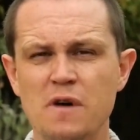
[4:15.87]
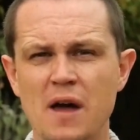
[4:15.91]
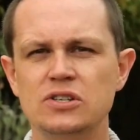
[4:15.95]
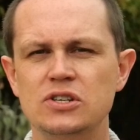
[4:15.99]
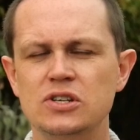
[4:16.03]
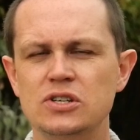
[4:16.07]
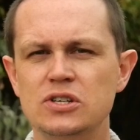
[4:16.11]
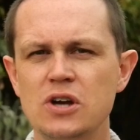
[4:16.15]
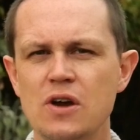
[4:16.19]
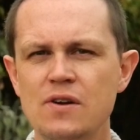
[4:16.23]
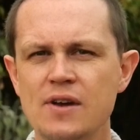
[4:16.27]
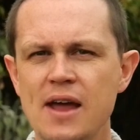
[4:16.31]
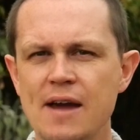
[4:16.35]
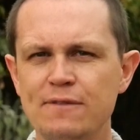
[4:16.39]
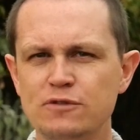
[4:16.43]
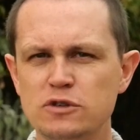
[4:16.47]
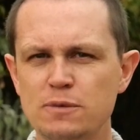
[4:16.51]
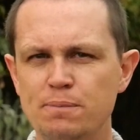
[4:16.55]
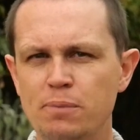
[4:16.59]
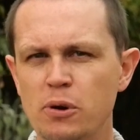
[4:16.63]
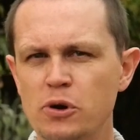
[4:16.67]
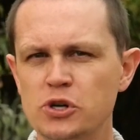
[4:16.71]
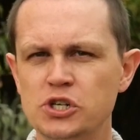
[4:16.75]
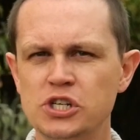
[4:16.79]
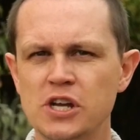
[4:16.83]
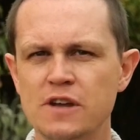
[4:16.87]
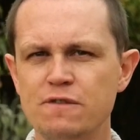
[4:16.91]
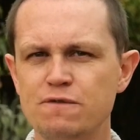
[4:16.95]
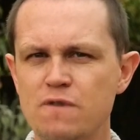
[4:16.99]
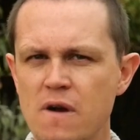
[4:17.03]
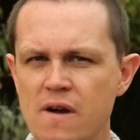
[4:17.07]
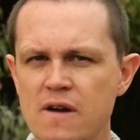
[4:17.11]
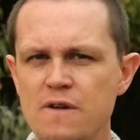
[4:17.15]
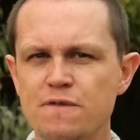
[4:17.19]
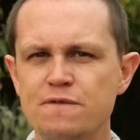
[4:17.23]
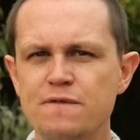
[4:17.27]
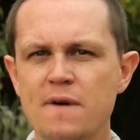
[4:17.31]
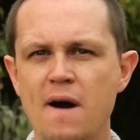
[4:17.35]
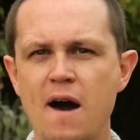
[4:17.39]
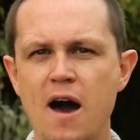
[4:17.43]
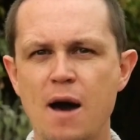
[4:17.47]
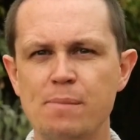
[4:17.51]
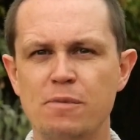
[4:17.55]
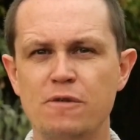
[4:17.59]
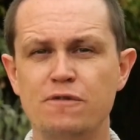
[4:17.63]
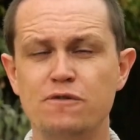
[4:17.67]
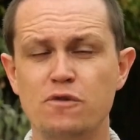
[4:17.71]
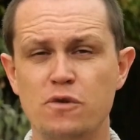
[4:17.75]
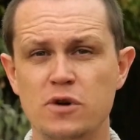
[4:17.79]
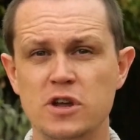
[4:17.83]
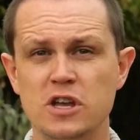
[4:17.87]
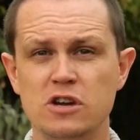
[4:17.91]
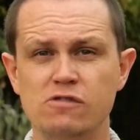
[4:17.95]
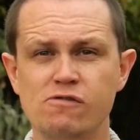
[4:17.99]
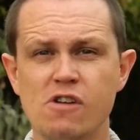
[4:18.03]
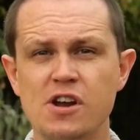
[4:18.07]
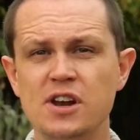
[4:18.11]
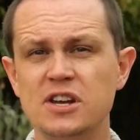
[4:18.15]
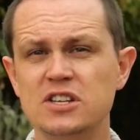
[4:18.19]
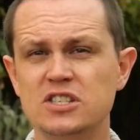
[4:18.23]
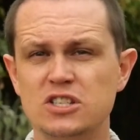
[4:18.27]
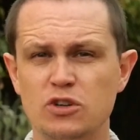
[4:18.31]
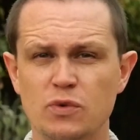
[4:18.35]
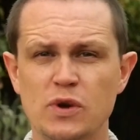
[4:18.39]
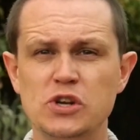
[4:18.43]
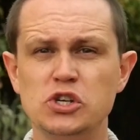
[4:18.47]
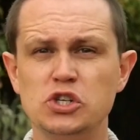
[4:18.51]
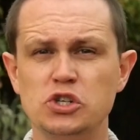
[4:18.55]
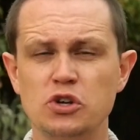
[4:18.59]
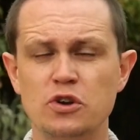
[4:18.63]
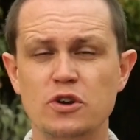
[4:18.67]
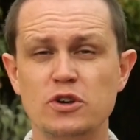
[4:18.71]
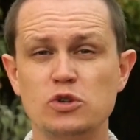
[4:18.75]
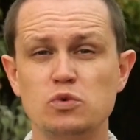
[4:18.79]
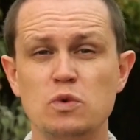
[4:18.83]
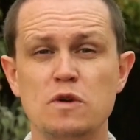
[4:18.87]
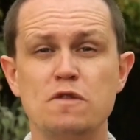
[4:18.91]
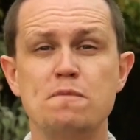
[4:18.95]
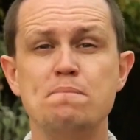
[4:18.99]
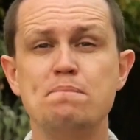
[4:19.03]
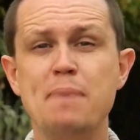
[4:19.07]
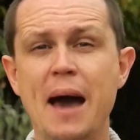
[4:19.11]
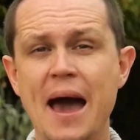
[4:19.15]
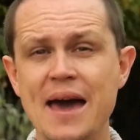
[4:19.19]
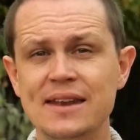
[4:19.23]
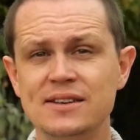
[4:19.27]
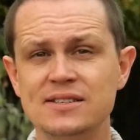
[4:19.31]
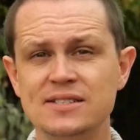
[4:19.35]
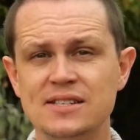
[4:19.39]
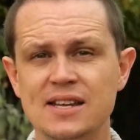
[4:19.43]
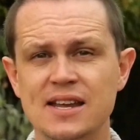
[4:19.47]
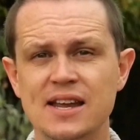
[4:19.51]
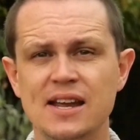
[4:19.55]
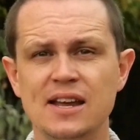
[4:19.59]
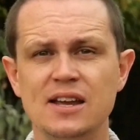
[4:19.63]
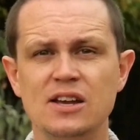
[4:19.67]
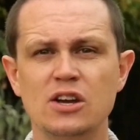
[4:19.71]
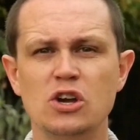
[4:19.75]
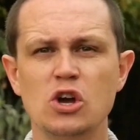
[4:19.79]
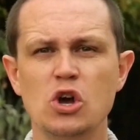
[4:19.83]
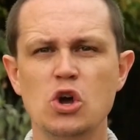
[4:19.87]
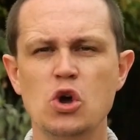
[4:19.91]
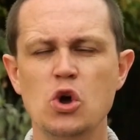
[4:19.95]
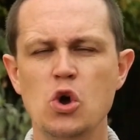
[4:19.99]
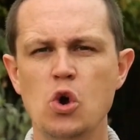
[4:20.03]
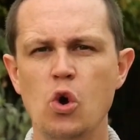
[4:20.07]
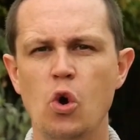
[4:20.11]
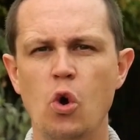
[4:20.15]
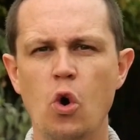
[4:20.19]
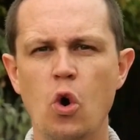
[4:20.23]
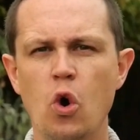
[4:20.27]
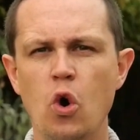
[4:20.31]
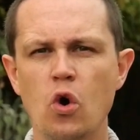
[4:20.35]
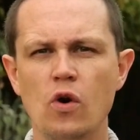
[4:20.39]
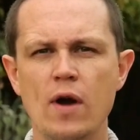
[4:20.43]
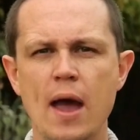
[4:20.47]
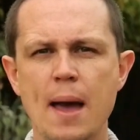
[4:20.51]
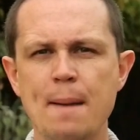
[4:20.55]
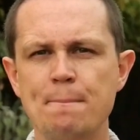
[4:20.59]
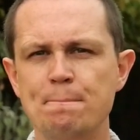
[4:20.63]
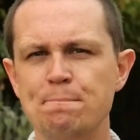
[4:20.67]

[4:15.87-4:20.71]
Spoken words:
you don't have to push it very far before you run into issues with banding or